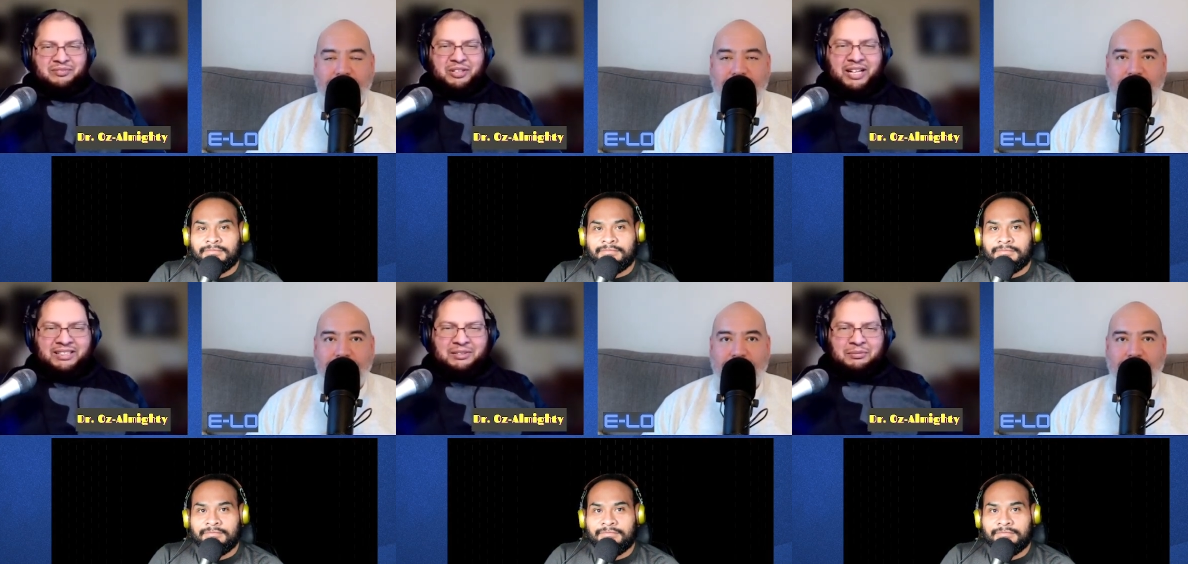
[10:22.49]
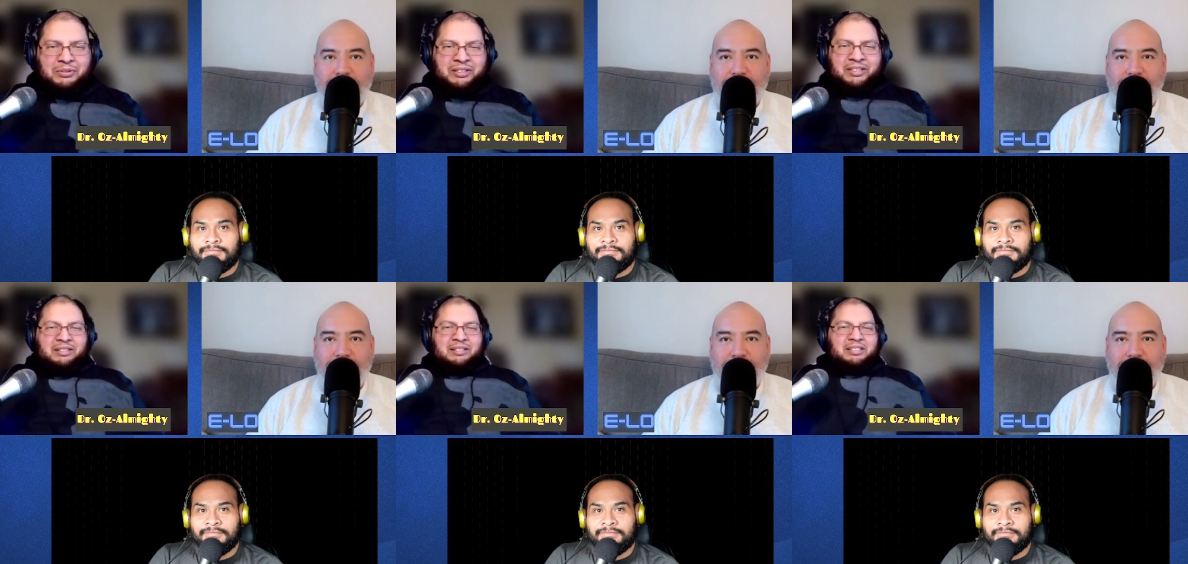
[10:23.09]
Speaker 1: no, ask him to do
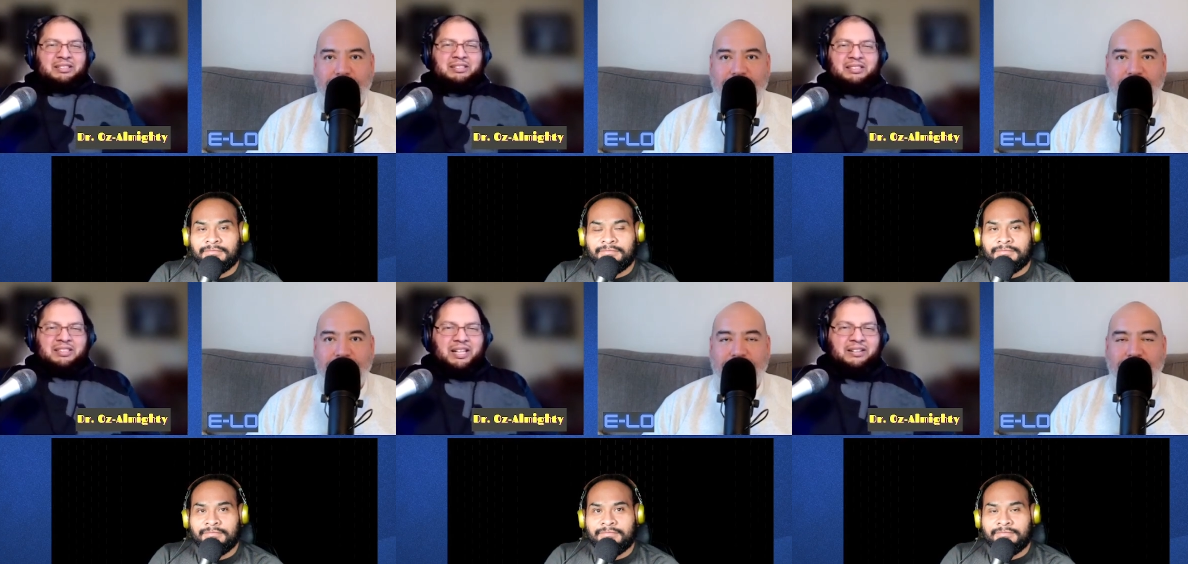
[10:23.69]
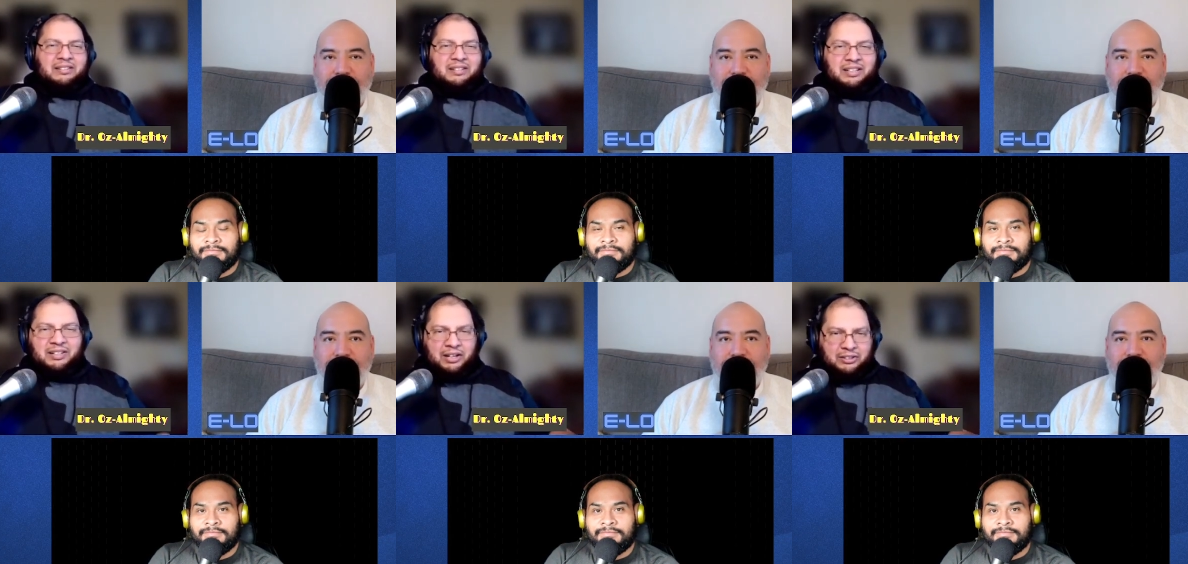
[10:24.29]
anything. It's just he had
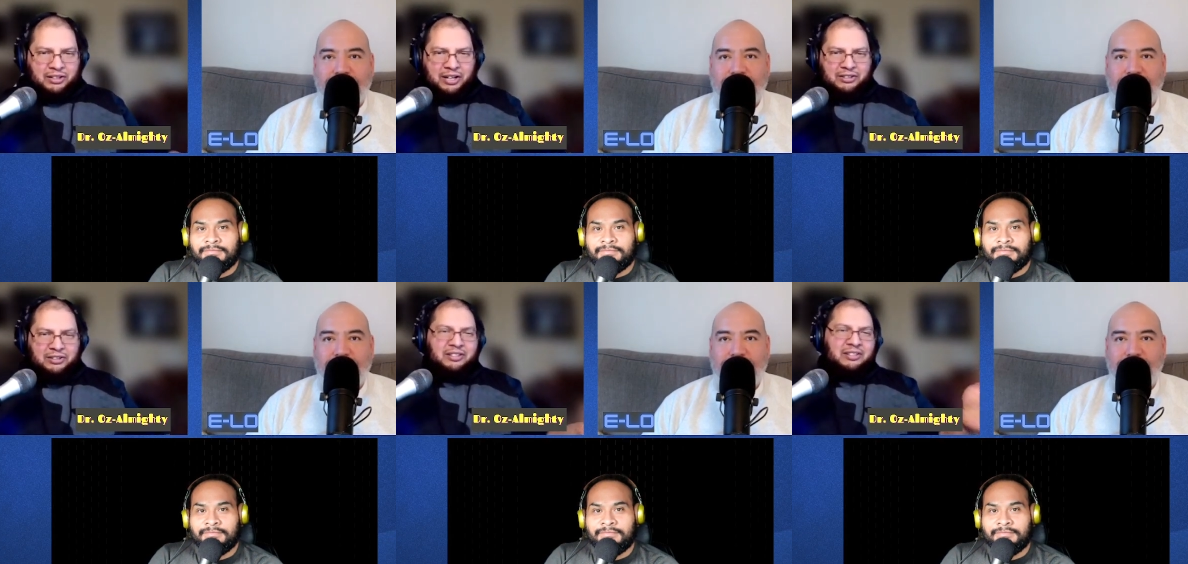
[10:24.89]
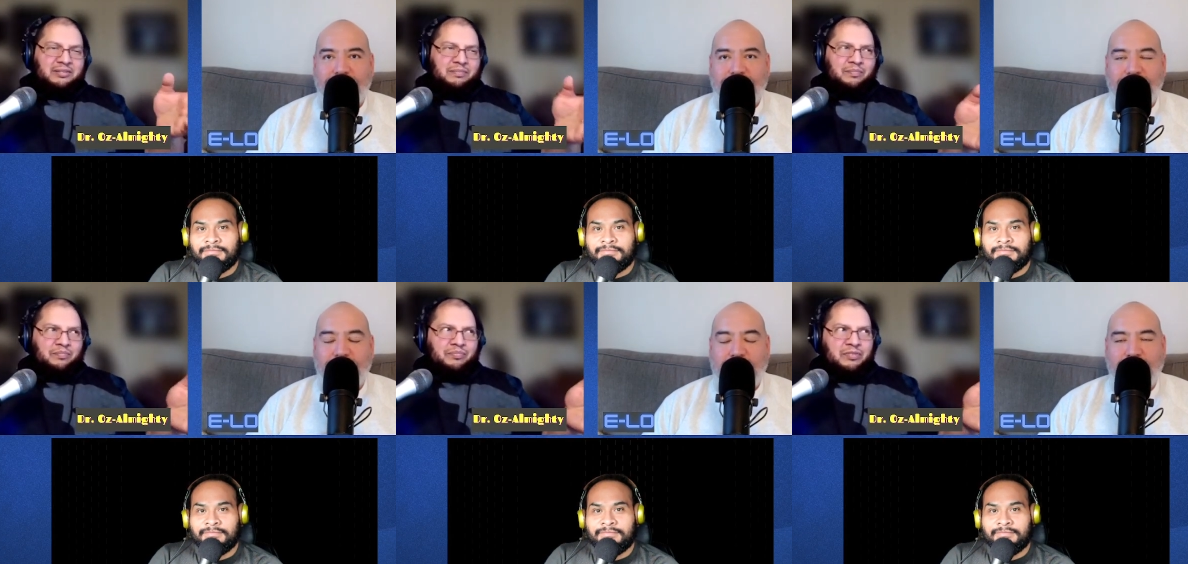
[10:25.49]
a doctor, doctor.
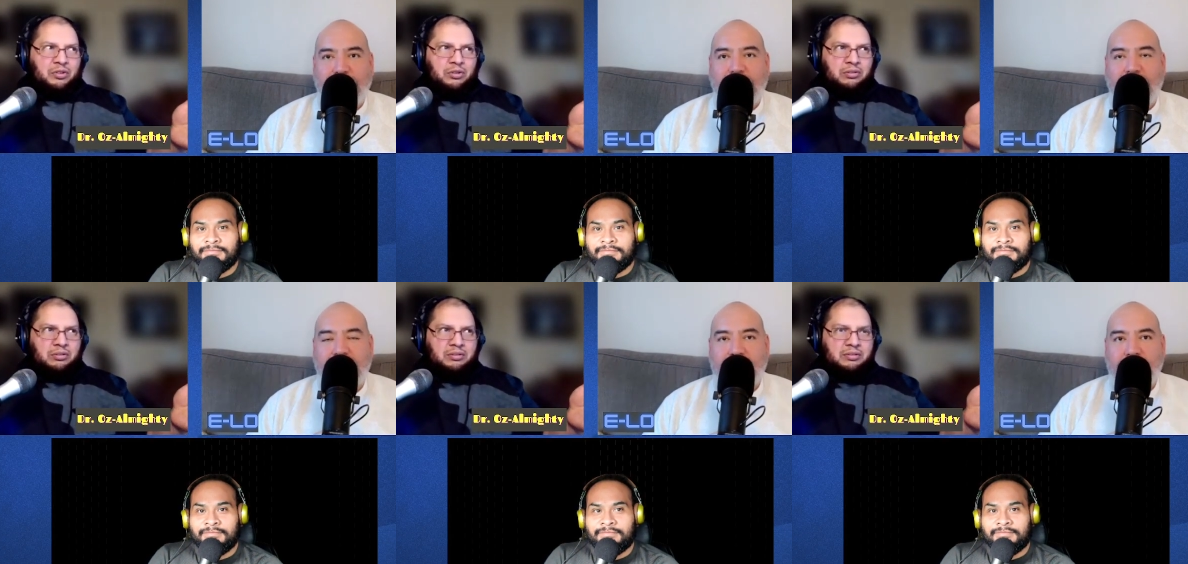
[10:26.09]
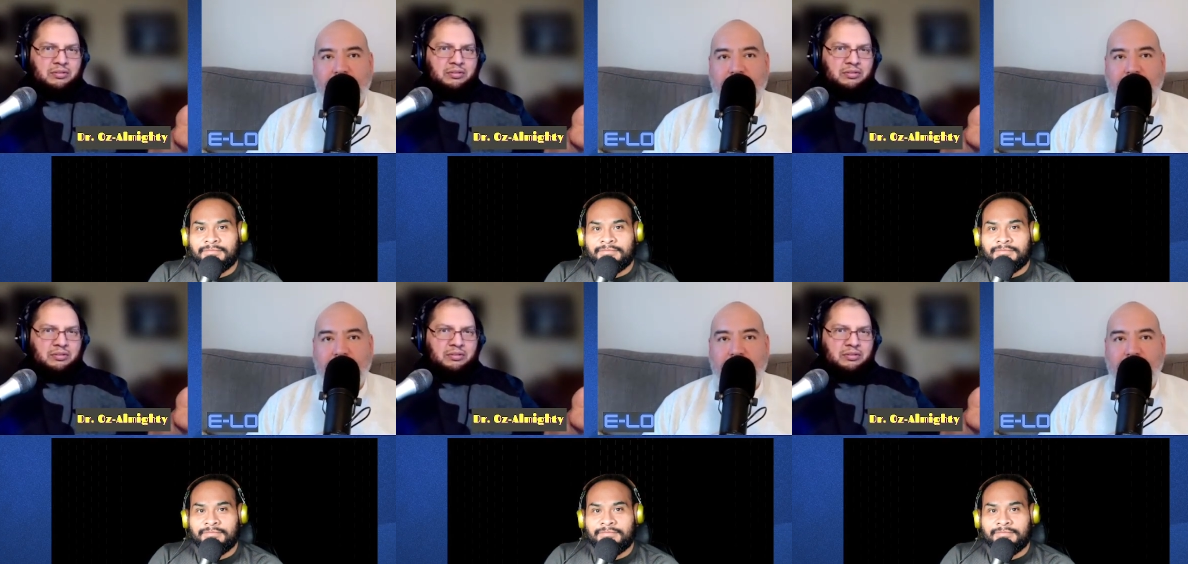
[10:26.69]
She asked him.